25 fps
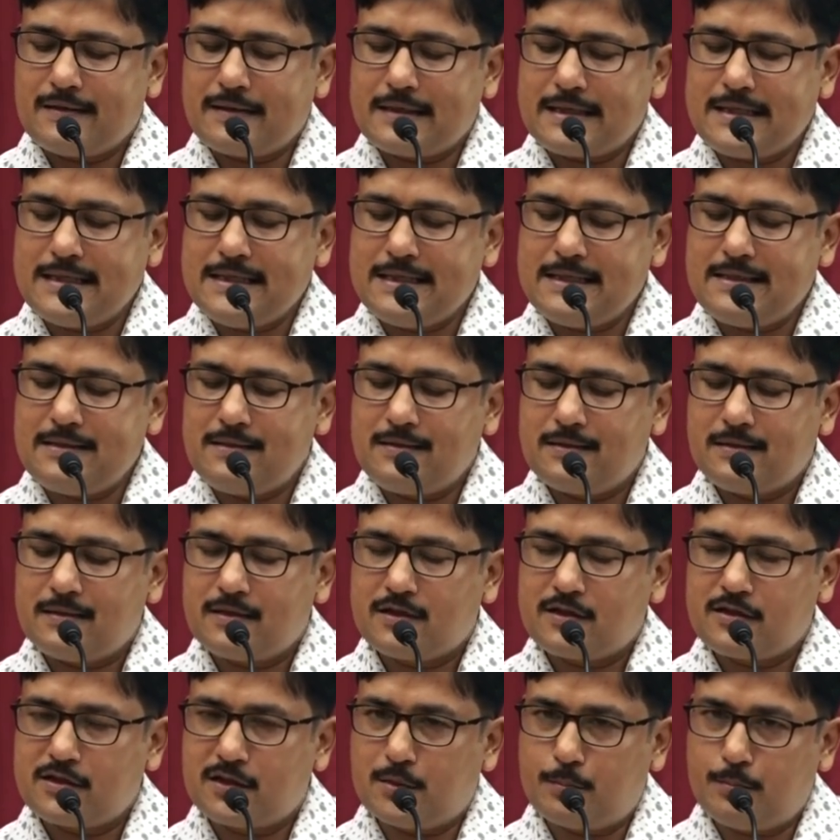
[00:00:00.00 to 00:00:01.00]
read
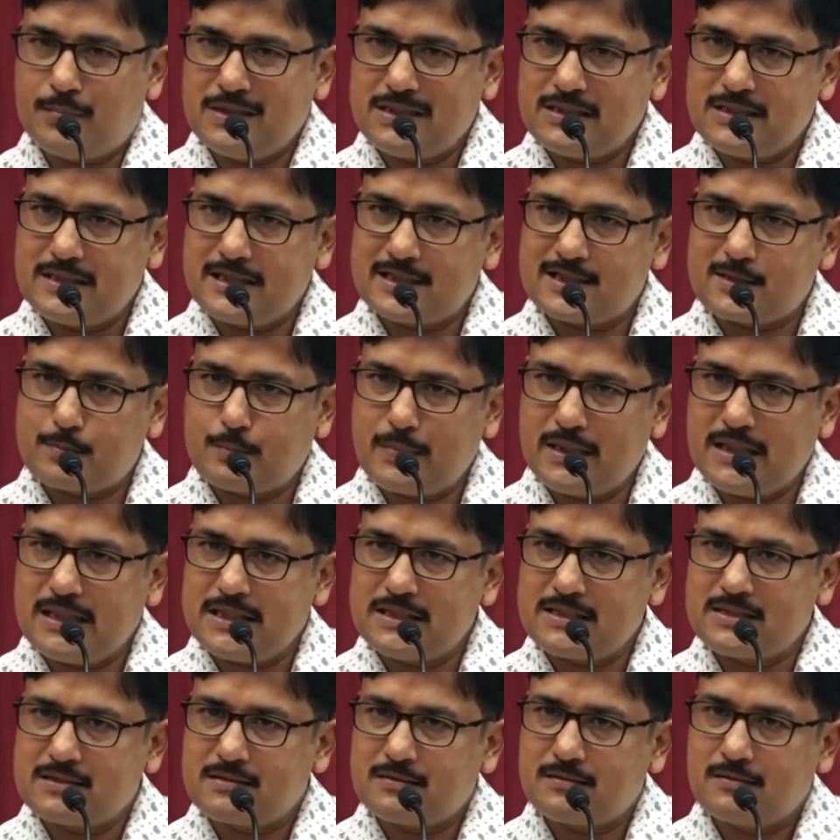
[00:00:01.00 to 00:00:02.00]
the business
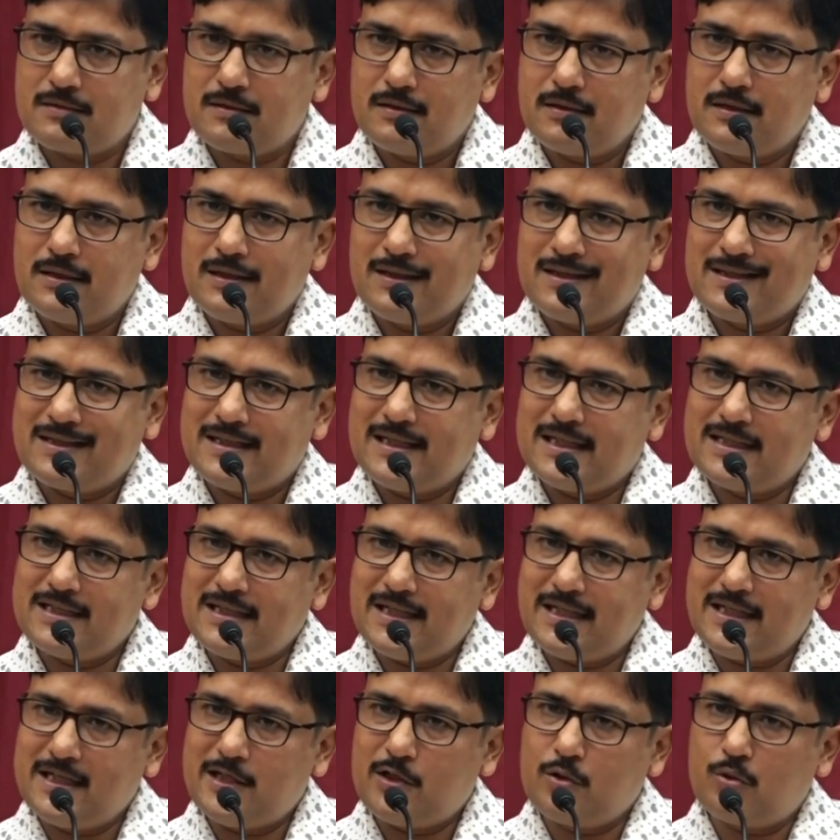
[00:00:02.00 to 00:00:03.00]
page, then
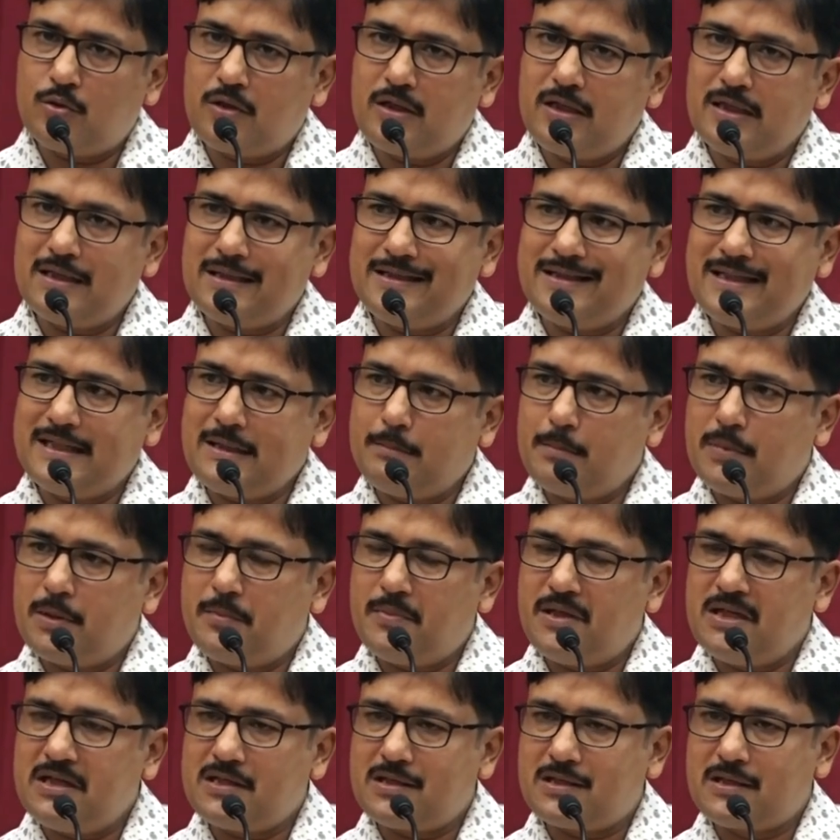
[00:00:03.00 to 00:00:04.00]
the editorial, then
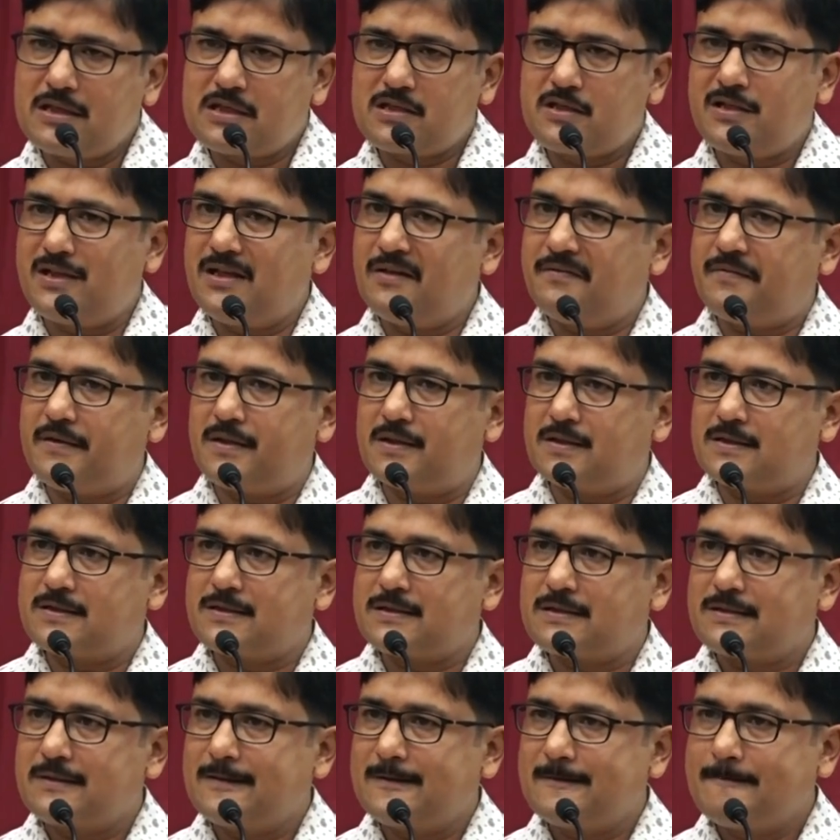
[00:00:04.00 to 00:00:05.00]
maybe international
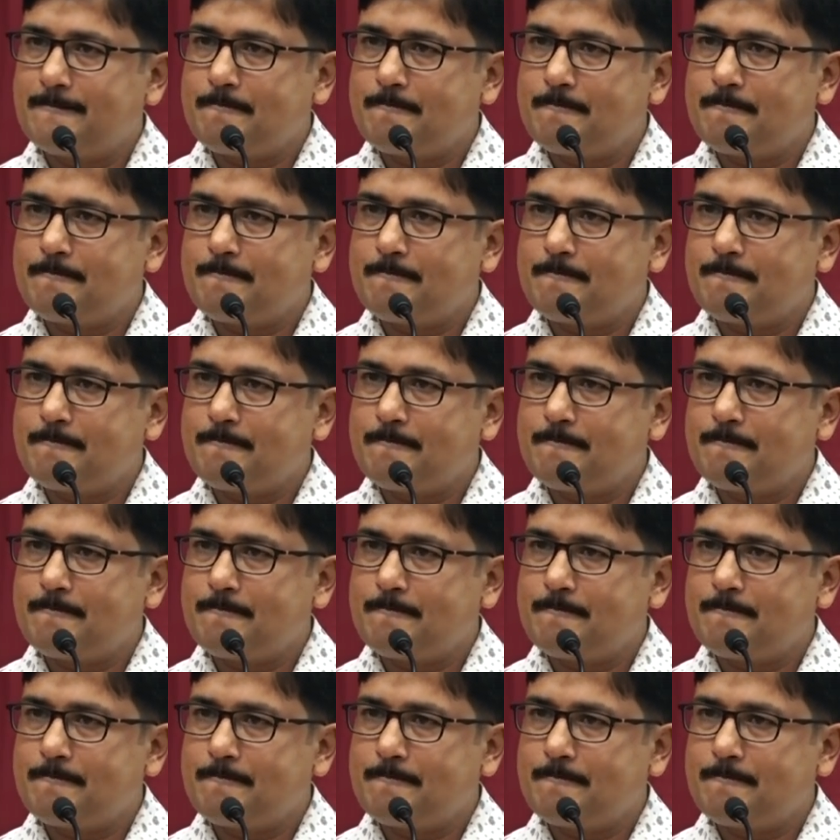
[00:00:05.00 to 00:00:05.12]
affairs.